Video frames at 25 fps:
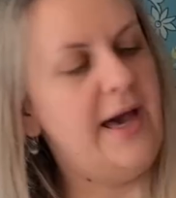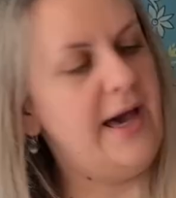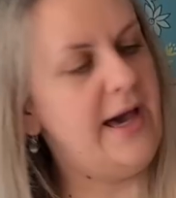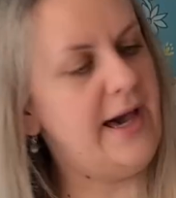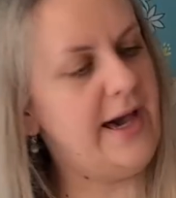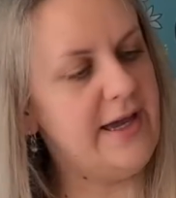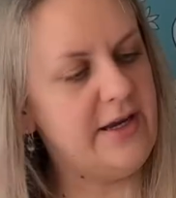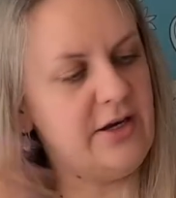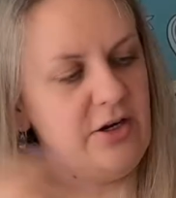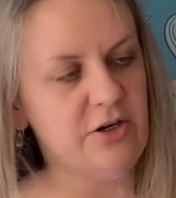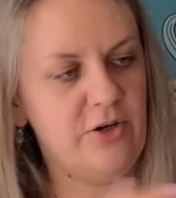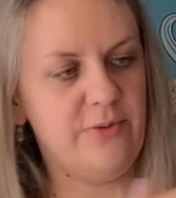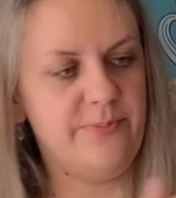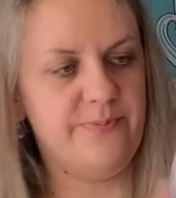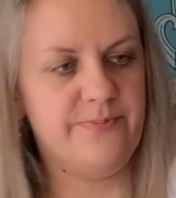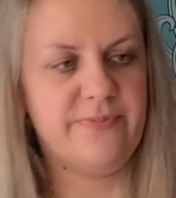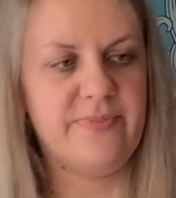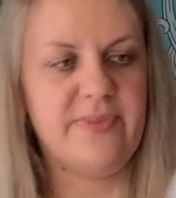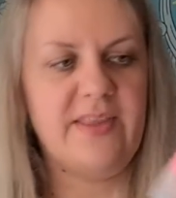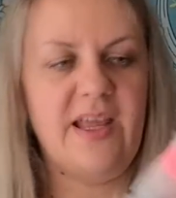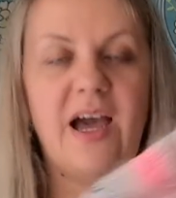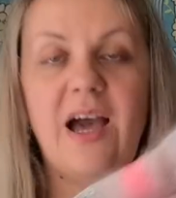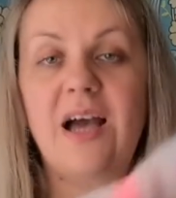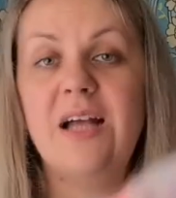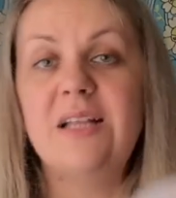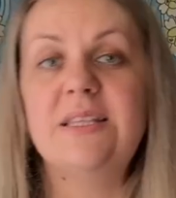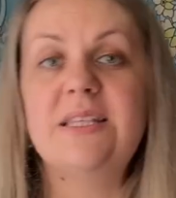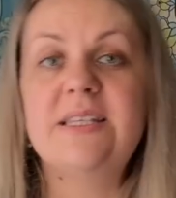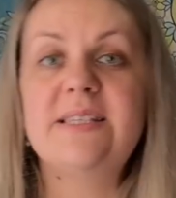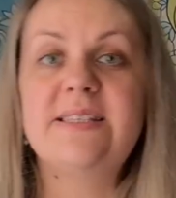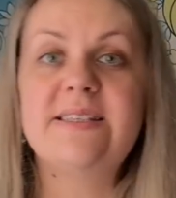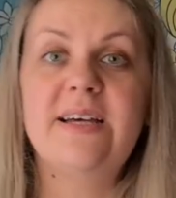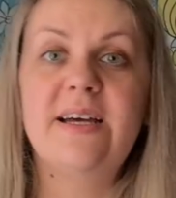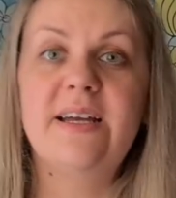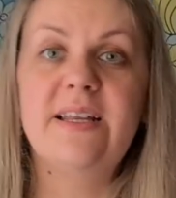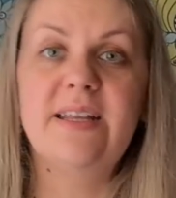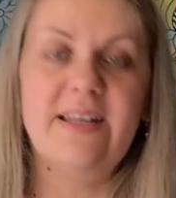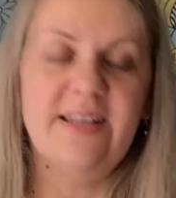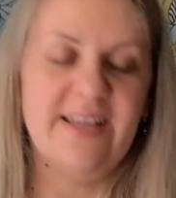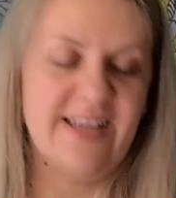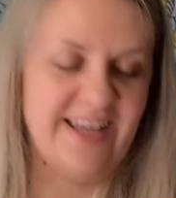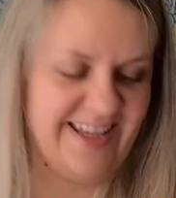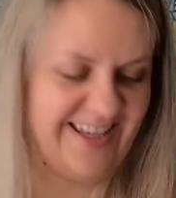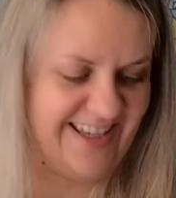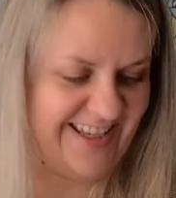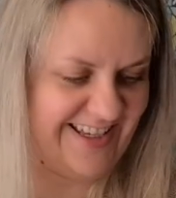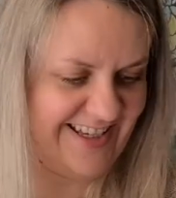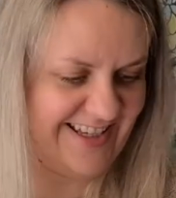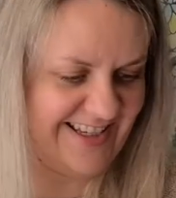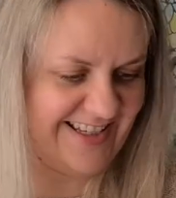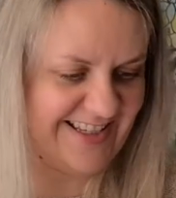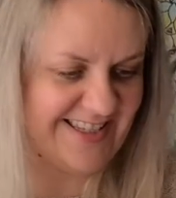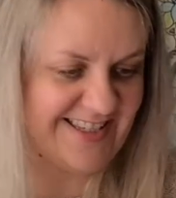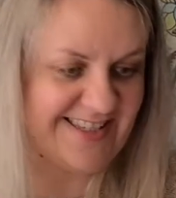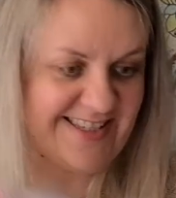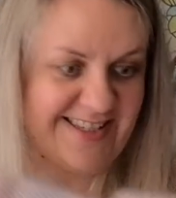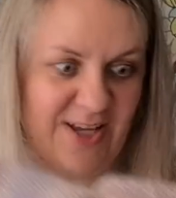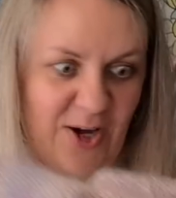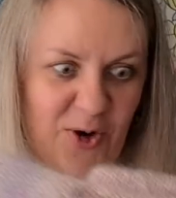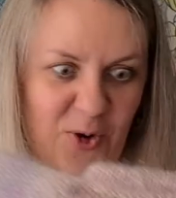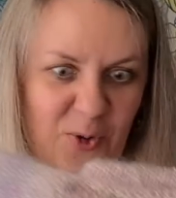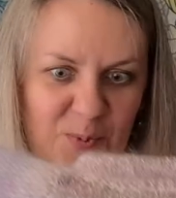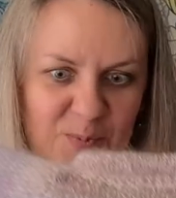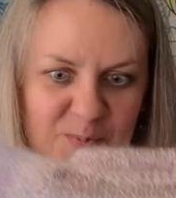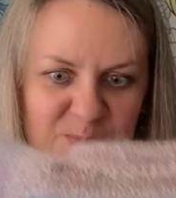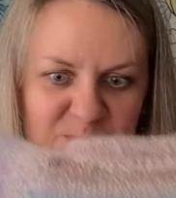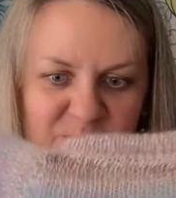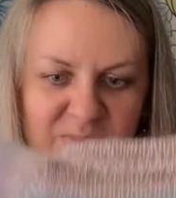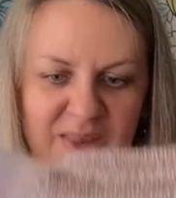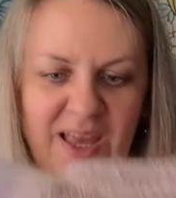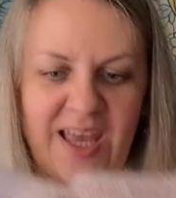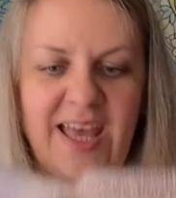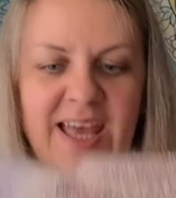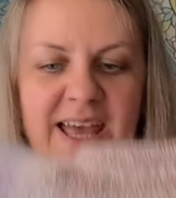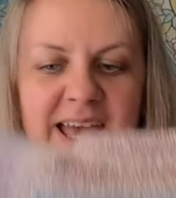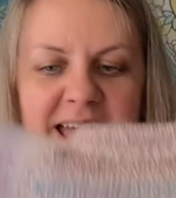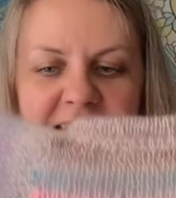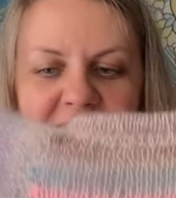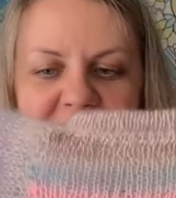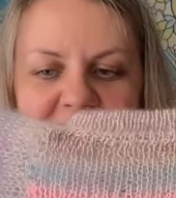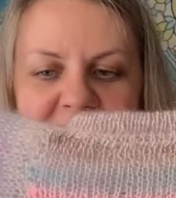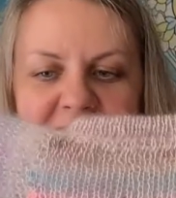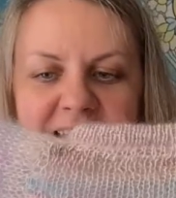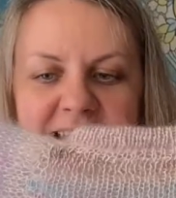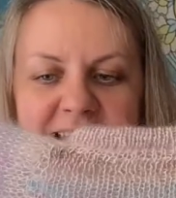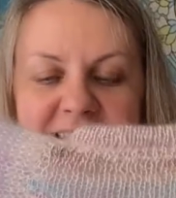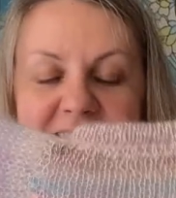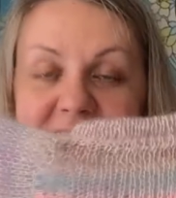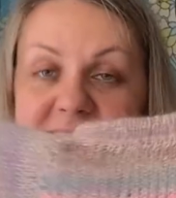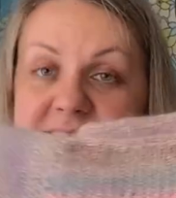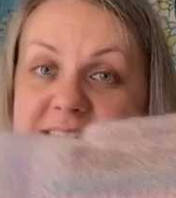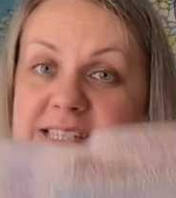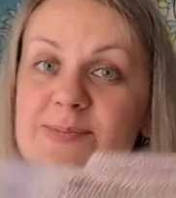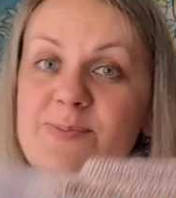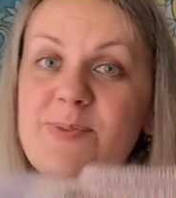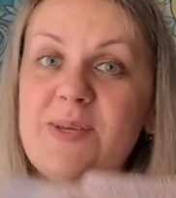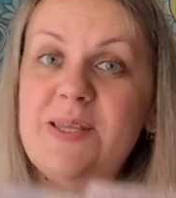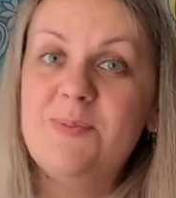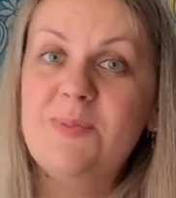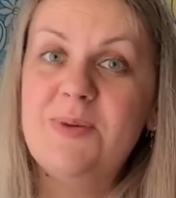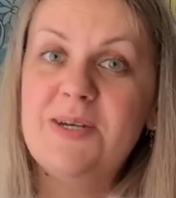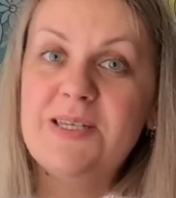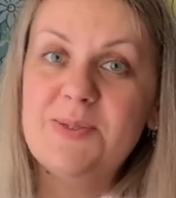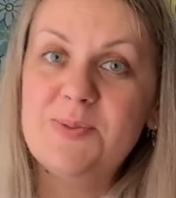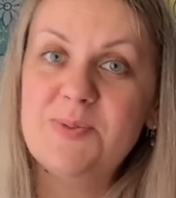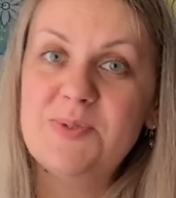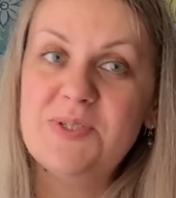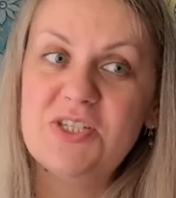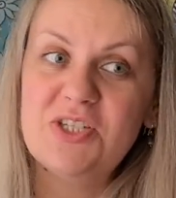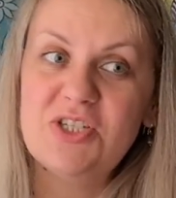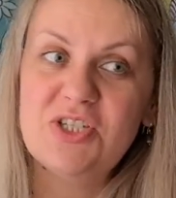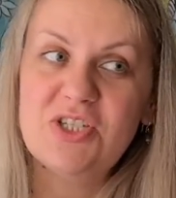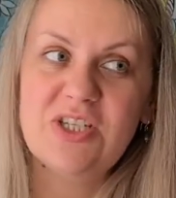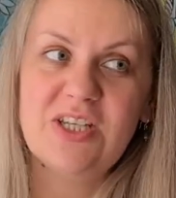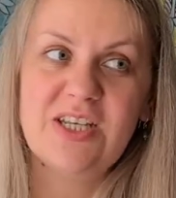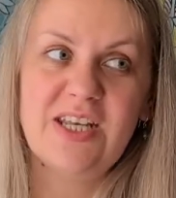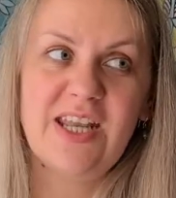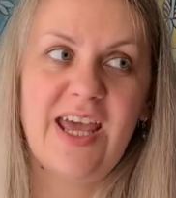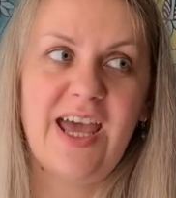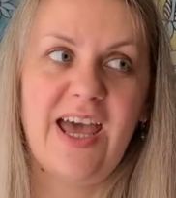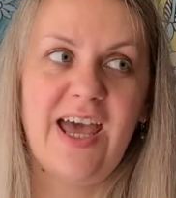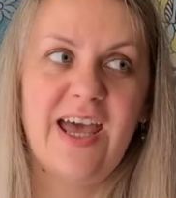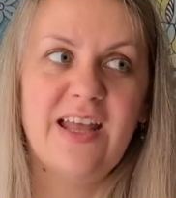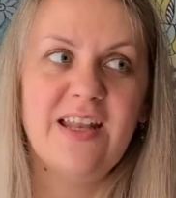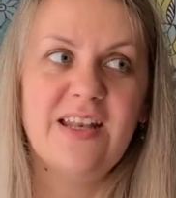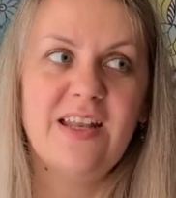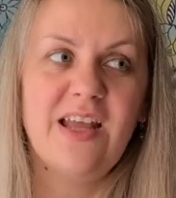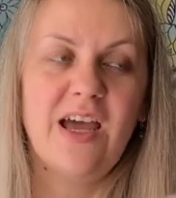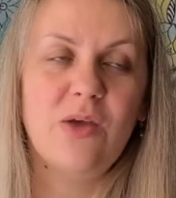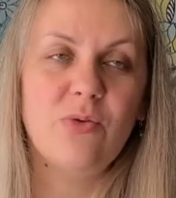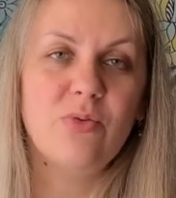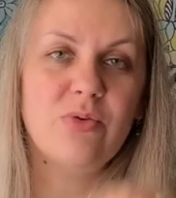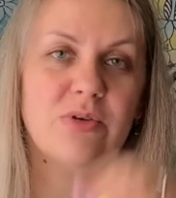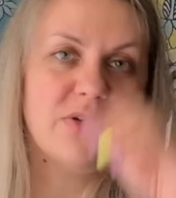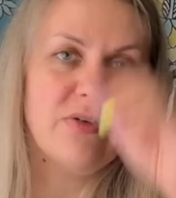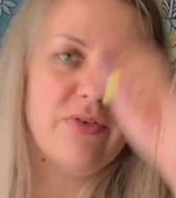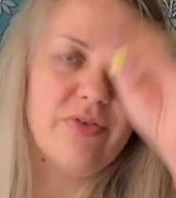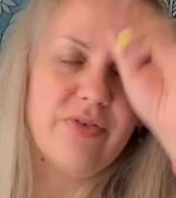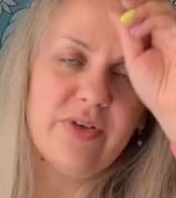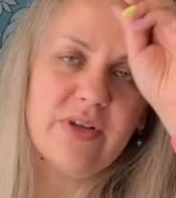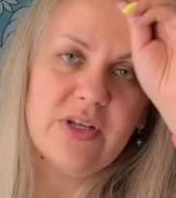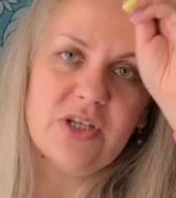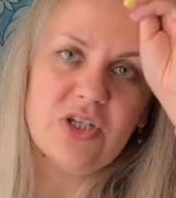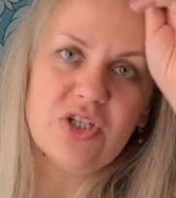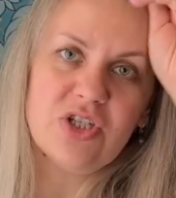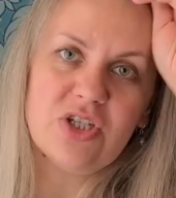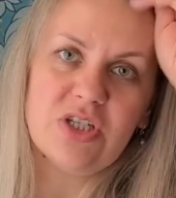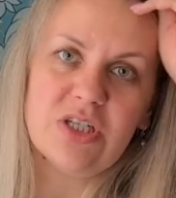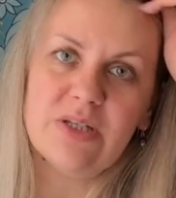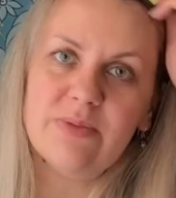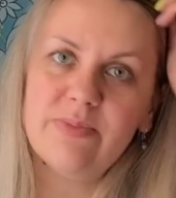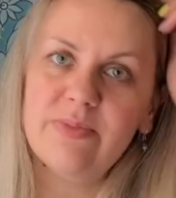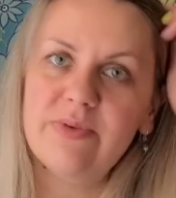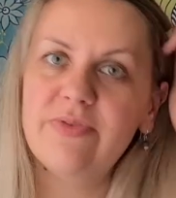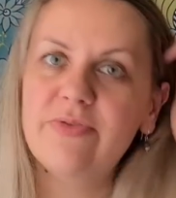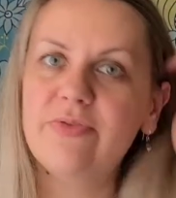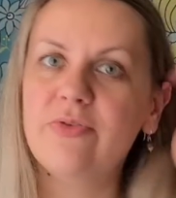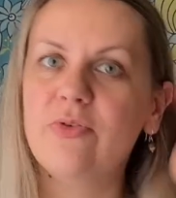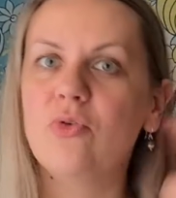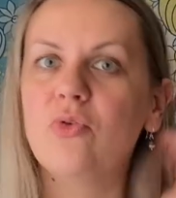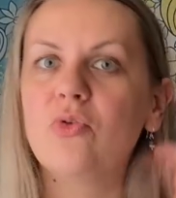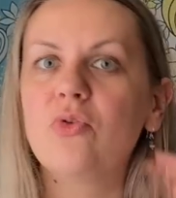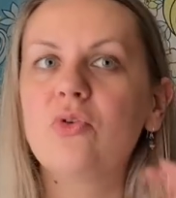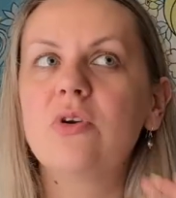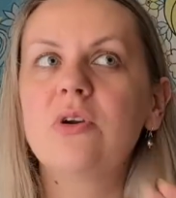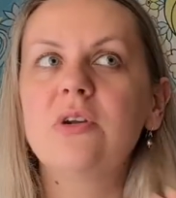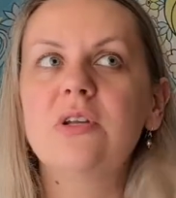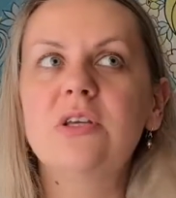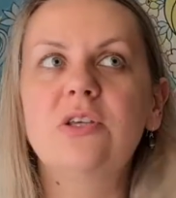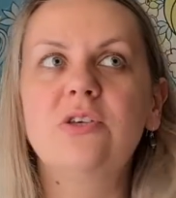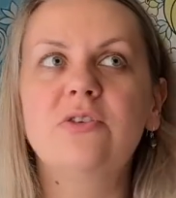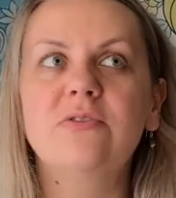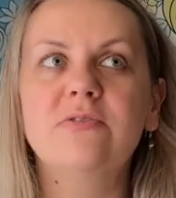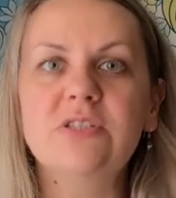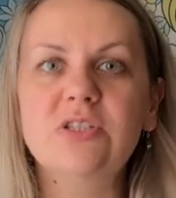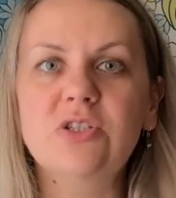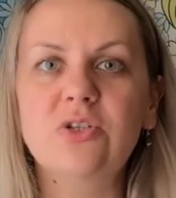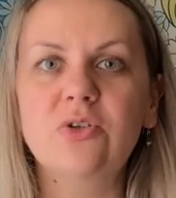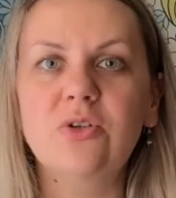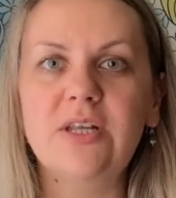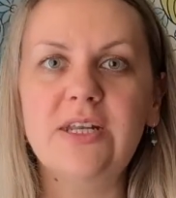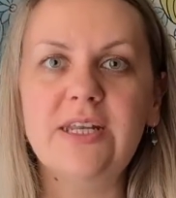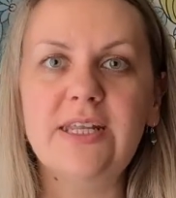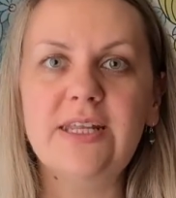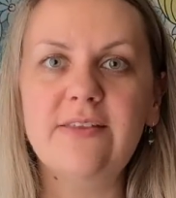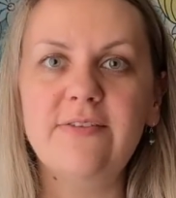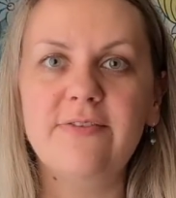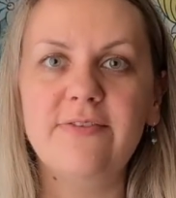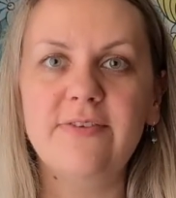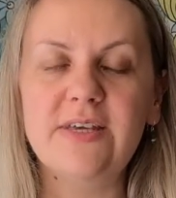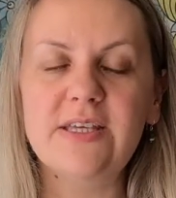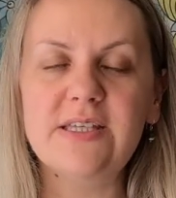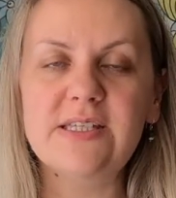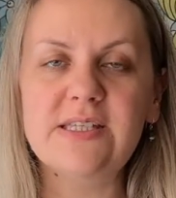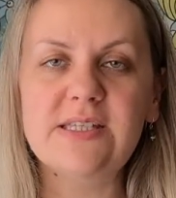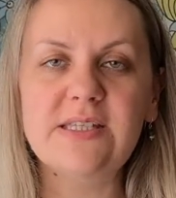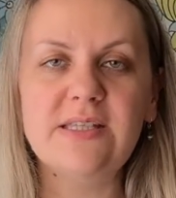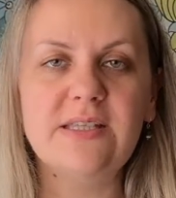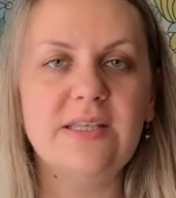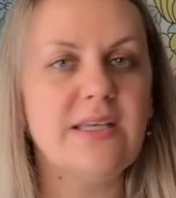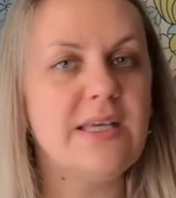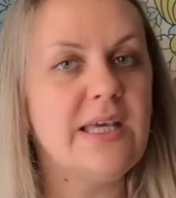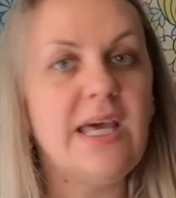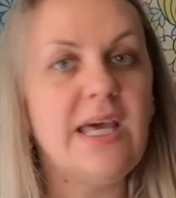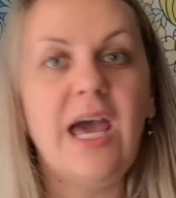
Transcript: I don't know. Undecided. So, this has been my obsession, and I want to finish it before the Jyväskylä Knit Fest.